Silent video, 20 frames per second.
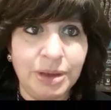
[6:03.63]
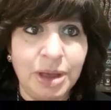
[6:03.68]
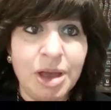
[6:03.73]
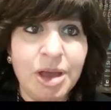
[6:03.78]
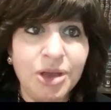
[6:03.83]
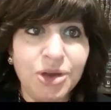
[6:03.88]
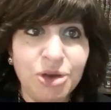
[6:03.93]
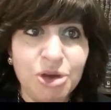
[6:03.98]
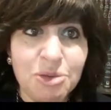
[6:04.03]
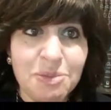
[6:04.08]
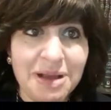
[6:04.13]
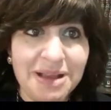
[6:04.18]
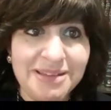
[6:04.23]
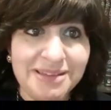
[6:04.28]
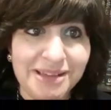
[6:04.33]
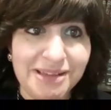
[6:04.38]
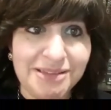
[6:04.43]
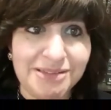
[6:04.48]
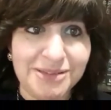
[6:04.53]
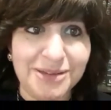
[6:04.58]
You're my
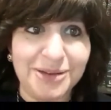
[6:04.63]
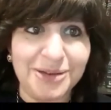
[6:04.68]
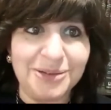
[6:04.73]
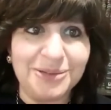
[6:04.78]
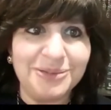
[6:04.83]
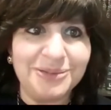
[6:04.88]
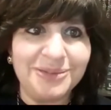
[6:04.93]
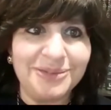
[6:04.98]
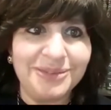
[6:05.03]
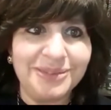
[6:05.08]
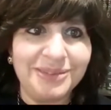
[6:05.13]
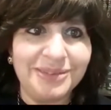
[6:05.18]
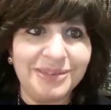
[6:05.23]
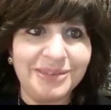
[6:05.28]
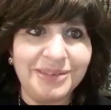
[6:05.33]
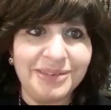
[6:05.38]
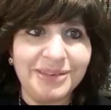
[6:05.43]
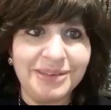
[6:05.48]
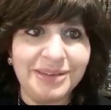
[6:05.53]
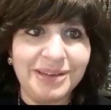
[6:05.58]
sister.
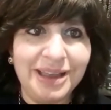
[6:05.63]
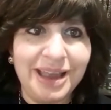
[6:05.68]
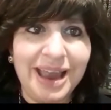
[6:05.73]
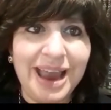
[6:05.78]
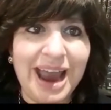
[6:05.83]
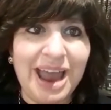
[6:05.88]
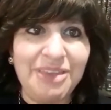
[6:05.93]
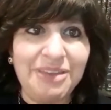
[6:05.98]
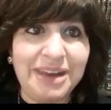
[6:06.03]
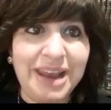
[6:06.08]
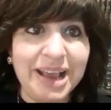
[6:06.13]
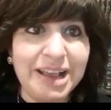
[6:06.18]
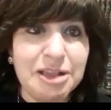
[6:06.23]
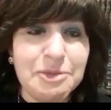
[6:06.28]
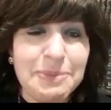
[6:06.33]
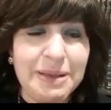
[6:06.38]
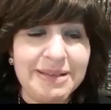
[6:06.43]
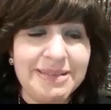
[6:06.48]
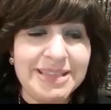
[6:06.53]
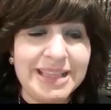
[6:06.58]
And the
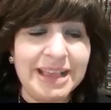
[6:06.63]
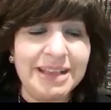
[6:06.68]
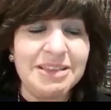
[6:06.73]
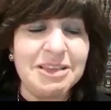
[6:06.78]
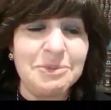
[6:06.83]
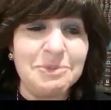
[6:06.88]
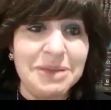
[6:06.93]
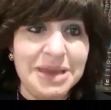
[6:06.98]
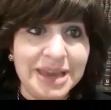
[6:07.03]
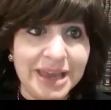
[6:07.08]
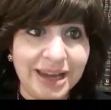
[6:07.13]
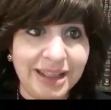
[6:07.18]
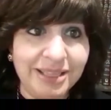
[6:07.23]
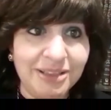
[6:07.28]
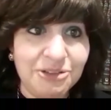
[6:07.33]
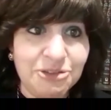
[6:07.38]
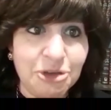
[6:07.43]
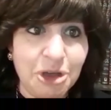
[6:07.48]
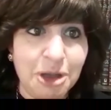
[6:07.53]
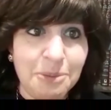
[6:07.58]
next best thing to me getting
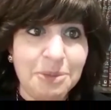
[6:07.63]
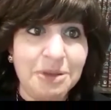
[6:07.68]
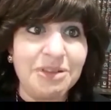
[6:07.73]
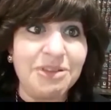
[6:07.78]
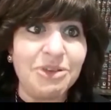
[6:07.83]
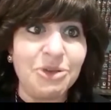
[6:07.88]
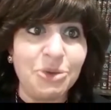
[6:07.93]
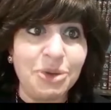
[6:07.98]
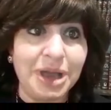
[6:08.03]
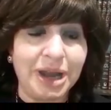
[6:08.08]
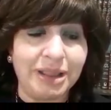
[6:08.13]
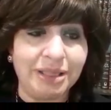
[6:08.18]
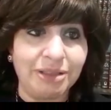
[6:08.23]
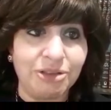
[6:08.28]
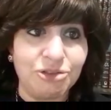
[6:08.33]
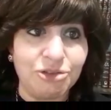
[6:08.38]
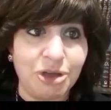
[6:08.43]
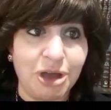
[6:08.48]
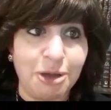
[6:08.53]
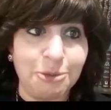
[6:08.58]
the job is you getting the
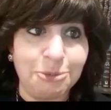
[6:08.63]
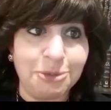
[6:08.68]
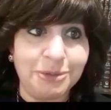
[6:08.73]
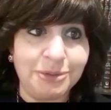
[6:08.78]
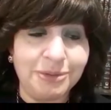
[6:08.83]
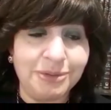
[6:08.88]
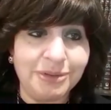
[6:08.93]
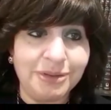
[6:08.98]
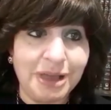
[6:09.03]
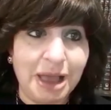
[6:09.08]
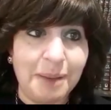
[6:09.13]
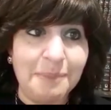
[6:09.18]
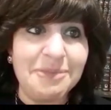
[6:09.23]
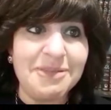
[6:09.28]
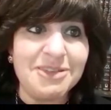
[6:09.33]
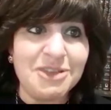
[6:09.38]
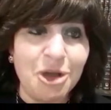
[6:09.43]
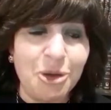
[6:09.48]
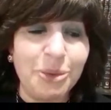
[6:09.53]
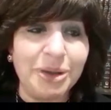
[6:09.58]
job. I'm
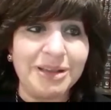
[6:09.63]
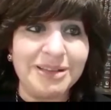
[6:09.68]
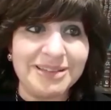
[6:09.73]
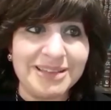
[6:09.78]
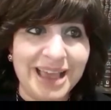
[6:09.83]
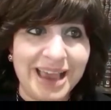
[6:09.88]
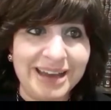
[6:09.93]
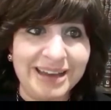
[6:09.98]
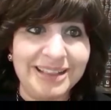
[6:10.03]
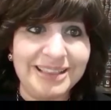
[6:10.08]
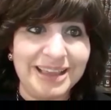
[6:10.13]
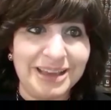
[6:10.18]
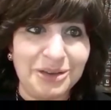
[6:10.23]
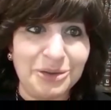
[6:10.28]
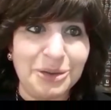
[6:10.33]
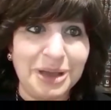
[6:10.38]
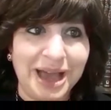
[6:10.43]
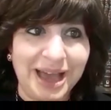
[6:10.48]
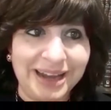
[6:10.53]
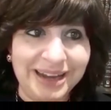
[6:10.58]
so excited that you
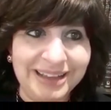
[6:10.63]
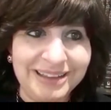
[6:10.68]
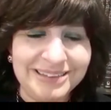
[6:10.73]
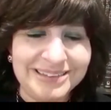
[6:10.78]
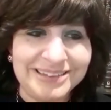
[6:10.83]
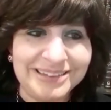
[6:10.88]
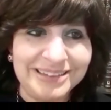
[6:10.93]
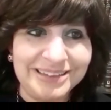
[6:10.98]
got it.